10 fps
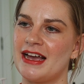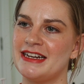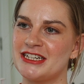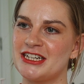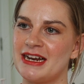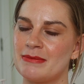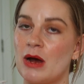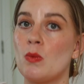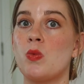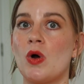initially I'm
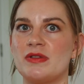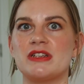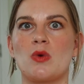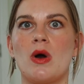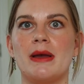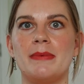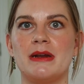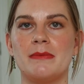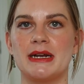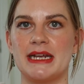like, whoa, that's quite a bit
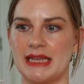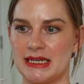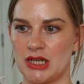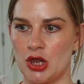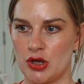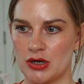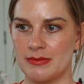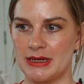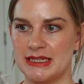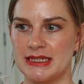of money. That's a lot
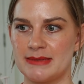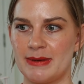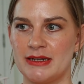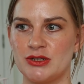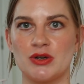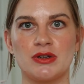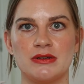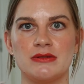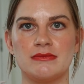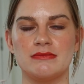of money to spend
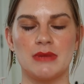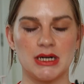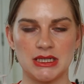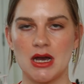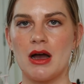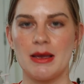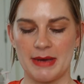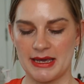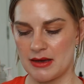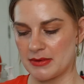on my entire
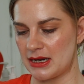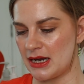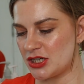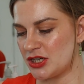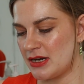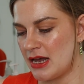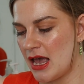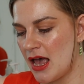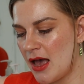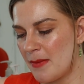makeup collection.
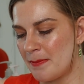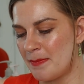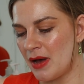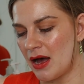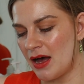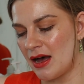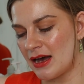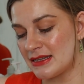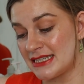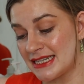But
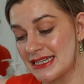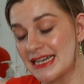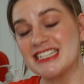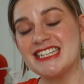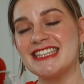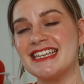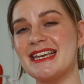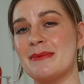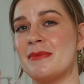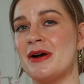I did actually
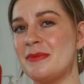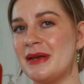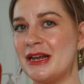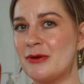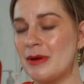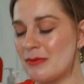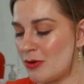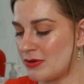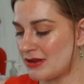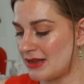think it might be a little bit
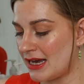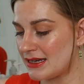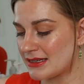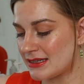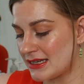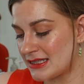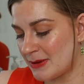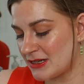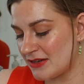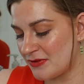more than that,
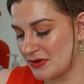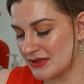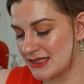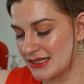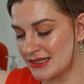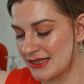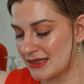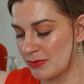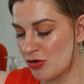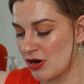especially if you consider that
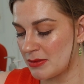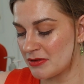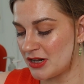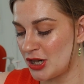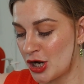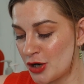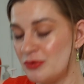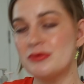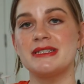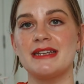the primer
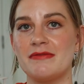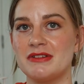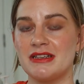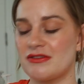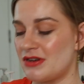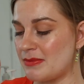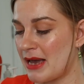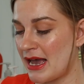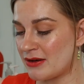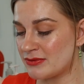alone was
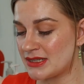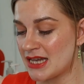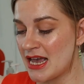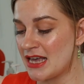£73,